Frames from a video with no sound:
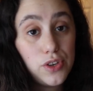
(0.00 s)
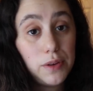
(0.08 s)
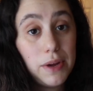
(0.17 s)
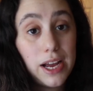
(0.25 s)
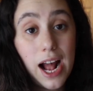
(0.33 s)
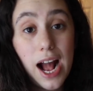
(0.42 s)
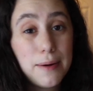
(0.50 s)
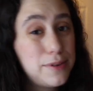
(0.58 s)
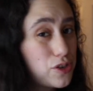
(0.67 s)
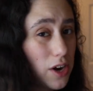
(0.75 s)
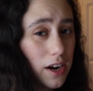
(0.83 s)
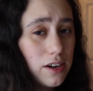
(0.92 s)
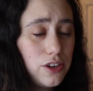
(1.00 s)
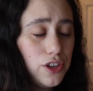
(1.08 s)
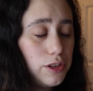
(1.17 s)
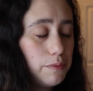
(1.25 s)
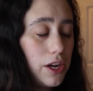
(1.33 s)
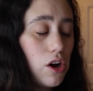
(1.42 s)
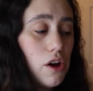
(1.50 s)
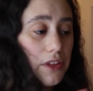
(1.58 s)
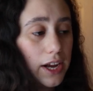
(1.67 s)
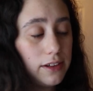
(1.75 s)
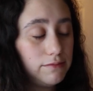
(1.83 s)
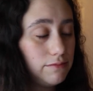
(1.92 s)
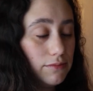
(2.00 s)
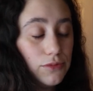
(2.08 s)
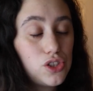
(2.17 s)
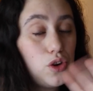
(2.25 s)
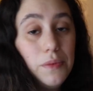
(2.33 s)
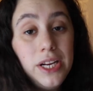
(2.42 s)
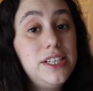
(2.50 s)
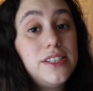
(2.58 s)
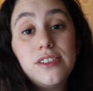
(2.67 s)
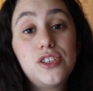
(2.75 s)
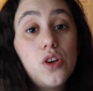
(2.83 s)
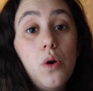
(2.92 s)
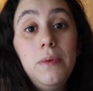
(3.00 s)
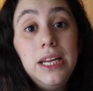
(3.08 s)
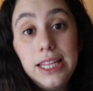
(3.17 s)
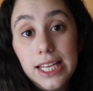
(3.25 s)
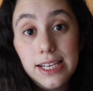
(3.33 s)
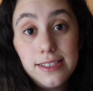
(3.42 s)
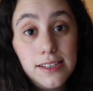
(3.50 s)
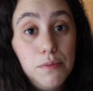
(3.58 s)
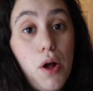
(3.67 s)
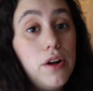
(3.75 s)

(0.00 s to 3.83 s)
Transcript: You can make a habit tracker. You can make all that. So many things. The